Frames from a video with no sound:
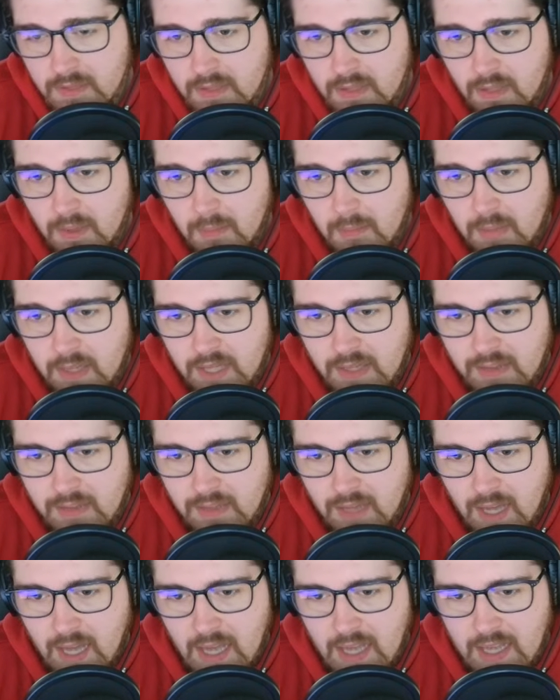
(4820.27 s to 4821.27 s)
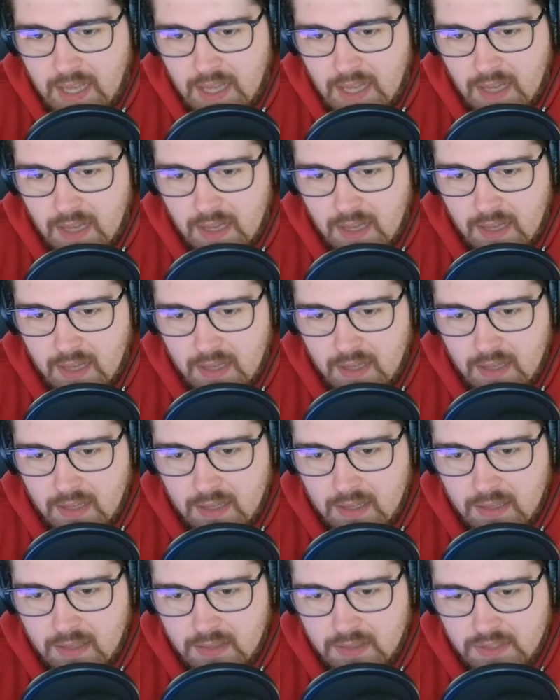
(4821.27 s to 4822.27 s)
but I
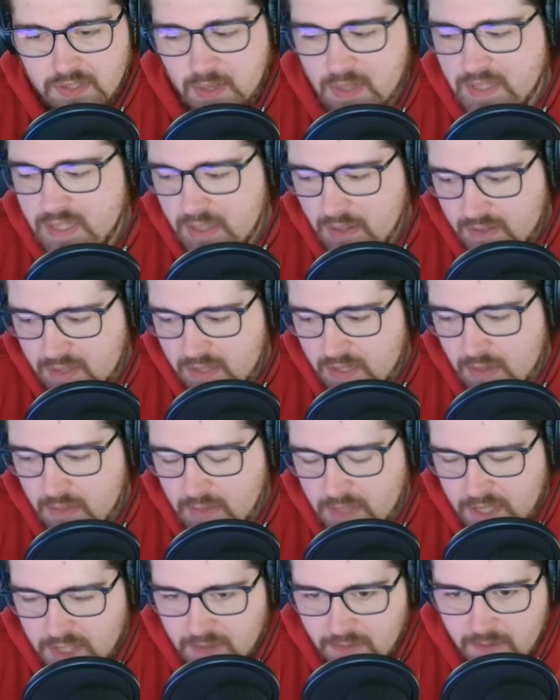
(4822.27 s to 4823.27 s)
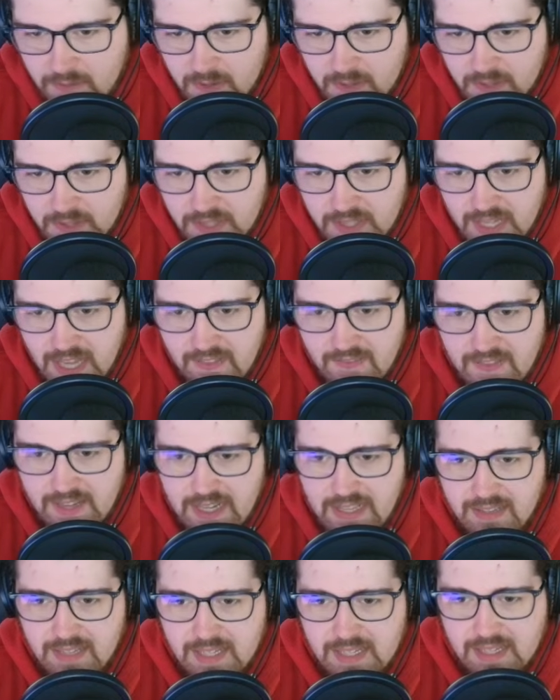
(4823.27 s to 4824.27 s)
did all the narration first, and then
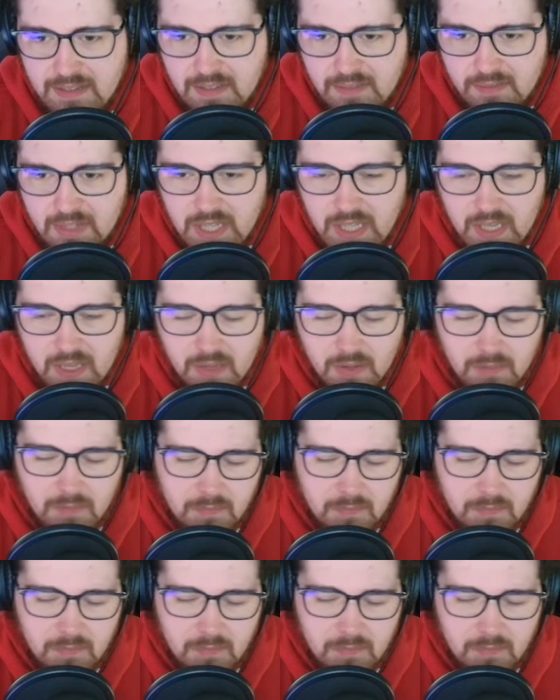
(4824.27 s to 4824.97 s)
I laid down the video.